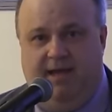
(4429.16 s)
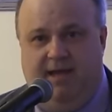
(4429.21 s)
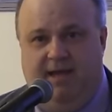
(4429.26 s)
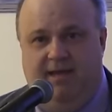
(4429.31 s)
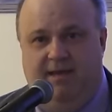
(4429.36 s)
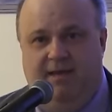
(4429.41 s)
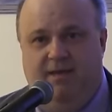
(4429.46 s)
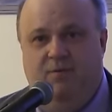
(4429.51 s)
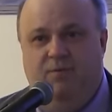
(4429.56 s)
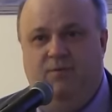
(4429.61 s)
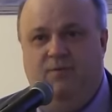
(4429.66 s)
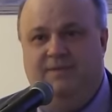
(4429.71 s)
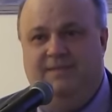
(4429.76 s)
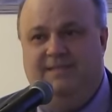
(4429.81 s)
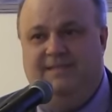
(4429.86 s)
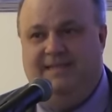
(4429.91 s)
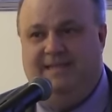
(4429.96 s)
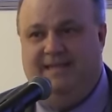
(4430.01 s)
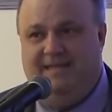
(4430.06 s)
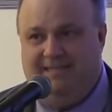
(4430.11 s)
got
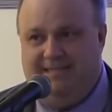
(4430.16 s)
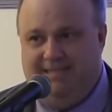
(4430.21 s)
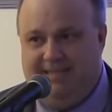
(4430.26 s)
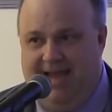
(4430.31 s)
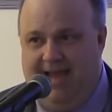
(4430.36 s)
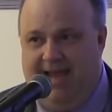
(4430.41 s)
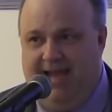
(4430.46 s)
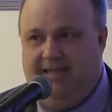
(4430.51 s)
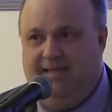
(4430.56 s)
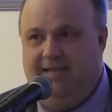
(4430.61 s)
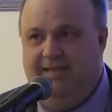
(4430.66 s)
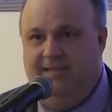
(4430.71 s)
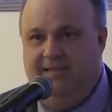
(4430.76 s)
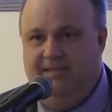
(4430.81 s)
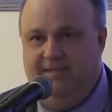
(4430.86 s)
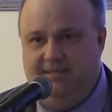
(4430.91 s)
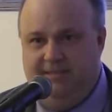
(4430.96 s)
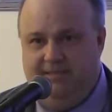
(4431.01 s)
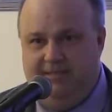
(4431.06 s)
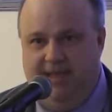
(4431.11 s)
was the exact
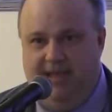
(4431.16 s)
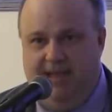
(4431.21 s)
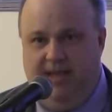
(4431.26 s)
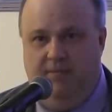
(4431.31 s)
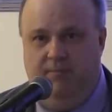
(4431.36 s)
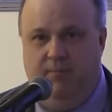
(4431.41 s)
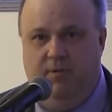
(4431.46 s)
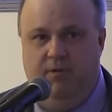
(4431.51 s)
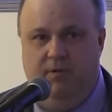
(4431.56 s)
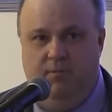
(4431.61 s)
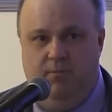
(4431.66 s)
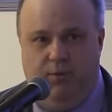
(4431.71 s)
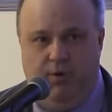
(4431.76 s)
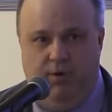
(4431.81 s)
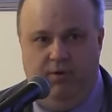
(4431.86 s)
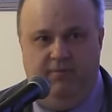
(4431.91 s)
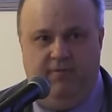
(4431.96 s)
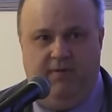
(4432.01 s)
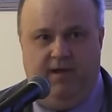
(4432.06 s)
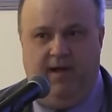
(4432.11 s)
same
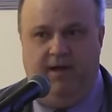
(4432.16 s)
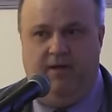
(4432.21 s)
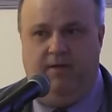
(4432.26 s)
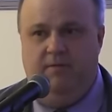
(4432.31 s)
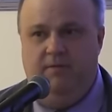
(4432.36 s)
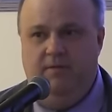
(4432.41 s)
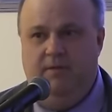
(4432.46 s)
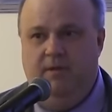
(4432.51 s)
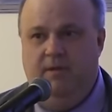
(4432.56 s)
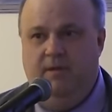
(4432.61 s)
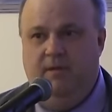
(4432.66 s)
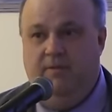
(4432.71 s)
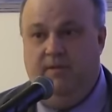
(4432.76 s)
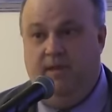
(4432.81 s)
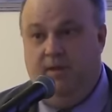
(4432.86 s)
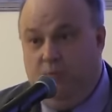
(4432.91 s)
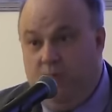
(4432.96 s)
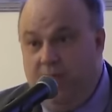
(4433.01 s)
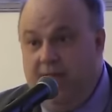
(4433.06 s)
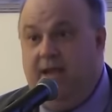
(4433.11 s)
profile
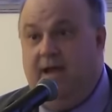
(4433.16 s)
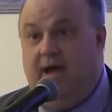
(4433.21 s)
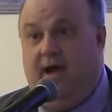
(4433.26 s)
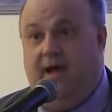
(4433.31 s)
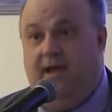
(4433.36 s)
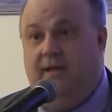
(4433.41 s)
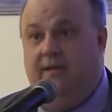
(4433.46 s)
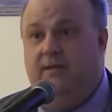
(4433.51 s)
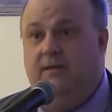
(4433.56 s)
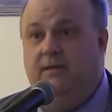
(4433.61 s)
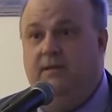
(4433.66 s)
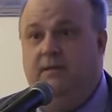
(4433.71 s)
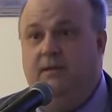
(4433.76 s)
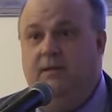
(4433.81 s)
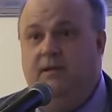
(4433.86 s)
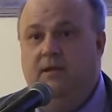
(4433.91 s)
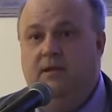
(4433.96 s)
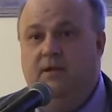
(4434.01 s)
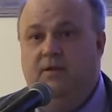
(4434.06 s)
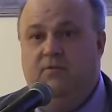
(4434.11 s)
that we got
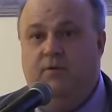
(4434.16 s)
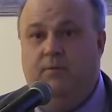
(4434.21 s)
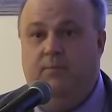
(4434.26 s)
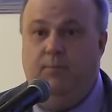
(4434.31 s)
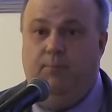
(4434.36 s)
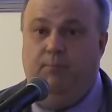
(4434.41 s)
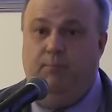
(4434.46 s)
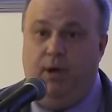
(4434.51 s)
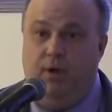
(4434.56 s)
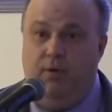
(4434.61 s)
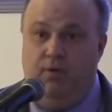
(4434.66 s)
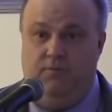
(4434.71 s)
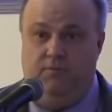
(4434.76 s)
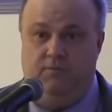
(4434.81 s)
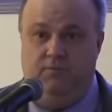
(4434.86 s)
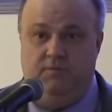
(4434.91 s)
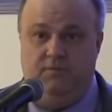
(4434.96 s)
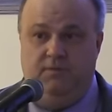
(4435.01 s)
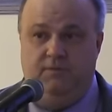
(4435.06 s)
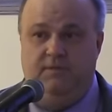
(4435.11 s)
from the
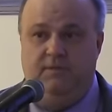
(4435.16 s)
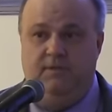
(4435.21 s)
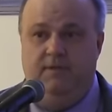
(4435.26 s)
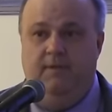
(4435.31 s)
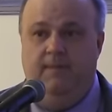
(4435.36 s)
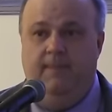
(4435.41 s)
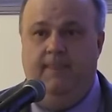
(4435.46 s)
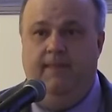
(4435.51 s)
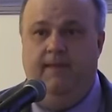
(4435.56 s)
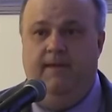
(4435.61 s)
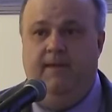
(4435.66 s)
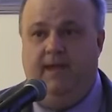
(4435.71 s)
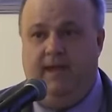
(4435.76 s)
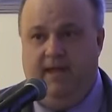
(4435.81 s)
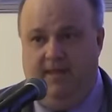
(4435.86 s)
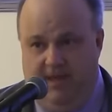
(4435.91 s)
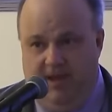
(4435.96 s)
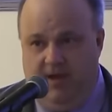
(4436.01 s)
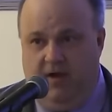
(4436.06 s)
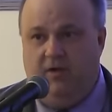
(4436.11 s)
bones.
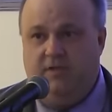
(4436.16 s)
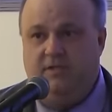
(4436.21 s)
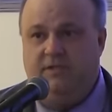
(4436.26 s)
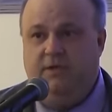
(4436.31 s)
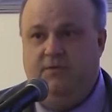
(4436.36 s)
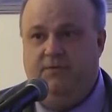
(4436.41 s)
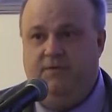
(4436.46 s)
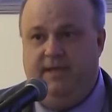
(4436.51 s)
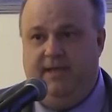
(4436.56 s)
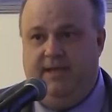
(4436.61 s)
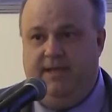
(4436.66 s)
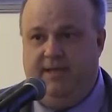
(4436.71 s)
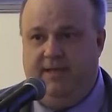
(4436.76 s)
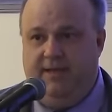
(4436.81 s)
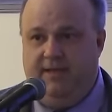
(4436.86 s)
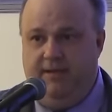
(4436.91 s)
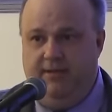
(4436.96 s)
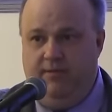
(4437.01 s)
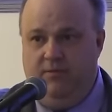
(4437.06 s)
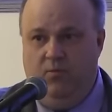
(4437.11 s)
And they also
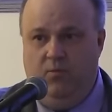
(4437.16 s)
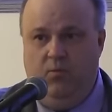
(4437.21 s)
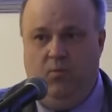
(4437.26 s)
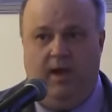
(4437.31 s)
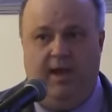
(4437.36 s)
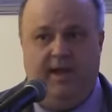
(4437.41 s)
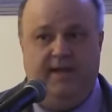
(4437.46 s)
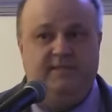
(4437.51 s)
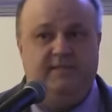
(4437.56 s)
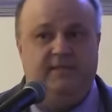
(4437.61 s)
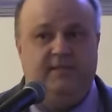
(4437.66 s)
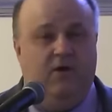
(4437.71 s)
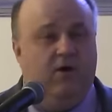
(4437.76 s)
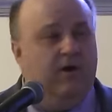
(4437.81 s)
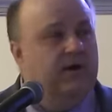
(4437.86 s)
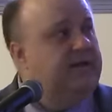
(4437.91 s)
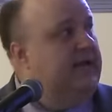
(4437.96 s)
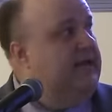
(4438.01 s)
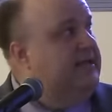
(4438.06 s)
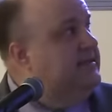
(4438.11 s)
did
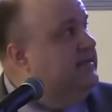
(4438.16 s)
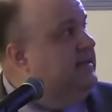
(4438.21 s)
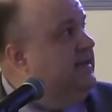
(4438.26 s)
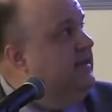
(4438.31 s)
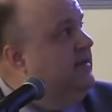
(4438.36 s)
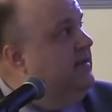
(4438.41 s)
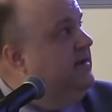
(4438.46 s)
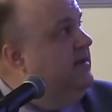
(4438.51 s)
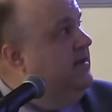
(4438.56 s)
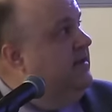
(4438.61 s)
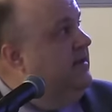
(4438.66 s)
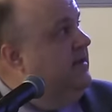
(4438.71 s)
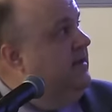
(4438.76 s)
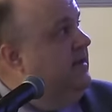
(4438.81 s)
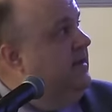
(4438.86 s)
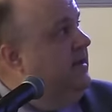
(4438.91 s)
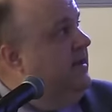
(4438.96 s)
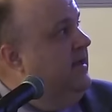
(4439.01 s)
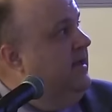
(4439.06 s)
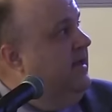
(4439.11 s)
YSTR testing
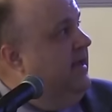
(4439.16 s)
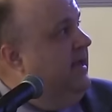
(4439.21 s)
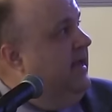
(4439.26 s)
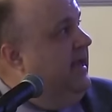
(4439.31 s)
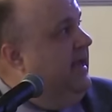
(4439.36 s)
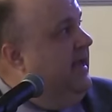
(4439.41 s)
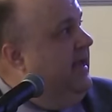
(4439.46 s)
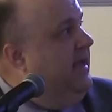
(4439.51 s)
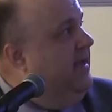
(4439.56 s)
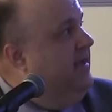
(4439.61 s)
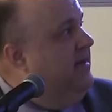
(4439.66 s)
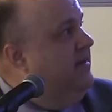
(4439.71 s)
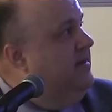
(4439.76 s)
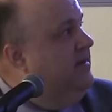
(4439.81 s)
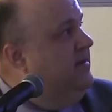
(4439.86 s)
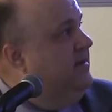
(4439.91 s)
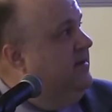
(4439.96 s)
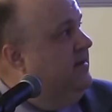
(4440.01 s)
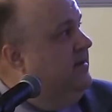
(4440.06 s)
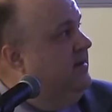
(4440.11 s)

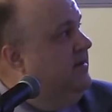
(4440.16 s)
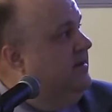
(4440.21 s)
and